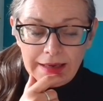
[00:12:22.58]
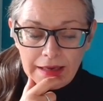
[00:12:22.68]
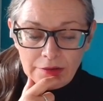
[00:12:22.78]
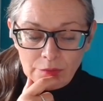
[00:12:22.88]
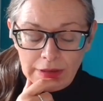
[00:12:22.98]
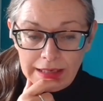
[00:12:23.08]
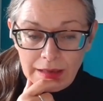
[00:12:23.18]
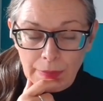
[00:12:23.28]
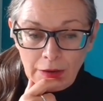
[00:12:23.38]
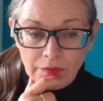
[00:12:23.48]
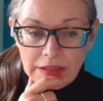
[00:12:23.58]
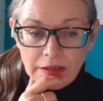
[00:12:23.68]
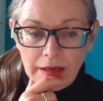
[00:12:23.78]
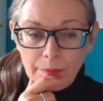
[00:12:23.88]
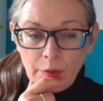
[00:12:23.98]
clear really about the
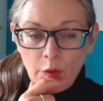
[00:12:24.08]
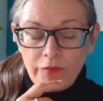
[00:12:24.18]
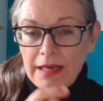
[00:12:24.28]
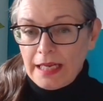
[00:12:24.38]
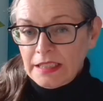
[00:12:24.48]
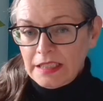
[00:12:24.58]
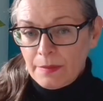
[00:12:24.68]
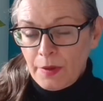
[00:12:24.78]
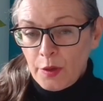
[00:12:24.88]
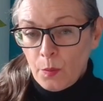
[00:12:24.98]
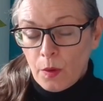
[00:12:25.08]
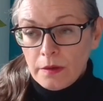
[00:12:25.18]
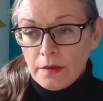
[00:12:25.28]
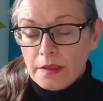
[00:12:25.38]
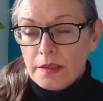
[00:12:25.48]
type of relationship that you
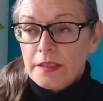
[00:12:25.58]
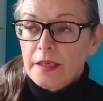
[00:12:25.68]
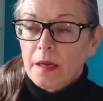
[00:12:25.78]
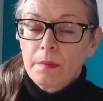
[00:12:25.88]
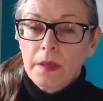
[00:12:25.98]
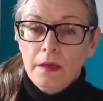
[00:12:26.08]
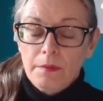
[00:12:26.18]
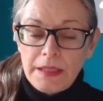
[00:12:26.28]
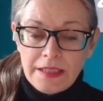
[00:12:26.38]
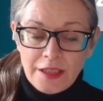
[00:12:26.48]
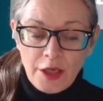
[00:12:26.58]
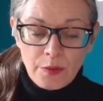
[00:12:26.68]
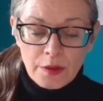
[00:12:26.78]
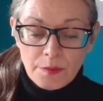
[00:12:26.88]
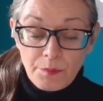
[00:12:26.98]
want. Some business
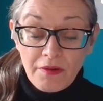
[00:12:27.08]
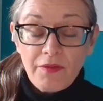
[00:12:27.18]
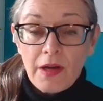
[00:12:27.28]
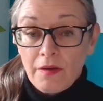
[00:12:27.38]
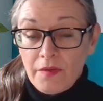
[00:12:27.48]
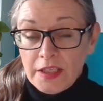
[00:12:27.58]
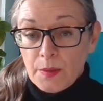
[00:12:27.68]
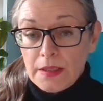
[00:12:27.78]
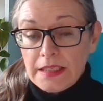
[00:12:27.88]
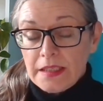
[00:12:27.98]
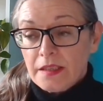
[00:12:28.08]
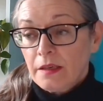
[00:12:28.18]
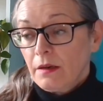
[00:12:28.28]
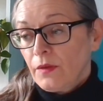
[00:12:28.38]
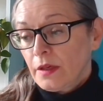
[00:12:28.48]
owners prefer a virtual
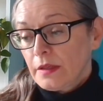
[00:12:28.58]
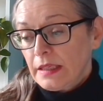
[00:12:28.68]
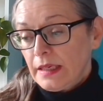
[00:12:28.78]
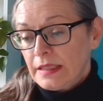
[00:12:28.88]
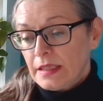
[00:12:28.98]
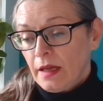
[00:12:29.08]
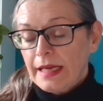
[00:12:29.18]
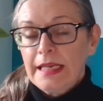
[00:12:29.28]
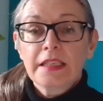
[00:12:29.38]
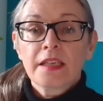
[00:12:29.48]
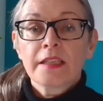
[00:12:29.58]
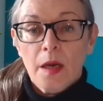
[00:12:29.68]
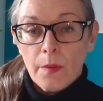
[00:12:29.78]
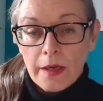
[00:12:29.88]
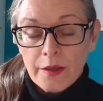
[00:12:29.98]
assistant that is like, here's a
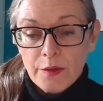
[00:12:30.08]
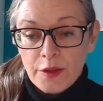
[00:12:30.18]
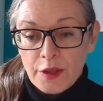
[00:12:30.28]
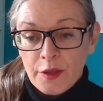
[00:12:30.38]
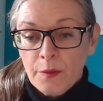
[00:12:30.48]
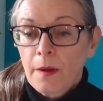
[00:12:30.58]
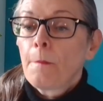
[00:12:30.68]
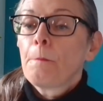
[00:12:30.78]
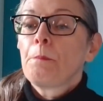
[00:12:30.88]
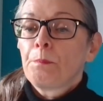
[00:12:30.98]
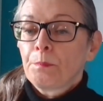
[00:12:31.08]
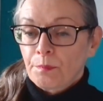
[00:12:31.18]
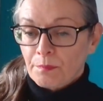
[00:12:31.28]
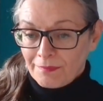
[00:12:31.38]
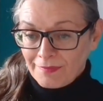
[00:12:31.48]
task I would like you to do,
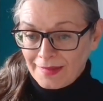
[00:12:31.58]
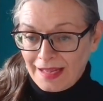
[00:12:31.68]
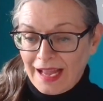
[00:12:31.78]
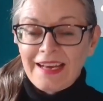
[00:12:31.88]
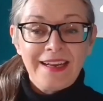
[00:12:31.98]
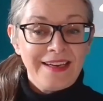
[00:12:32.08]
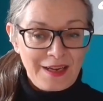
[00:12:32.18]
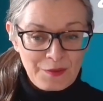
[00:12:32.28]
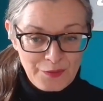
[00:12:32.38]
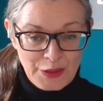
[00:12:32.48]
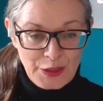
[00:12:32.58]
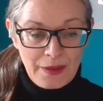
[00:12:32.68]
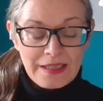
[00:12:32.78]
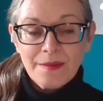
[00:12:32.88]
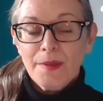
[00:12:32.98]
and then they go off and
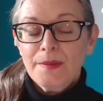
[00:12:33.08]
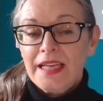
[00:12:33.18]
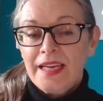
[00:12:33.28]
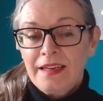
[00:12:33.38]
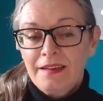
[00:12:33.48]
do it. Sometimes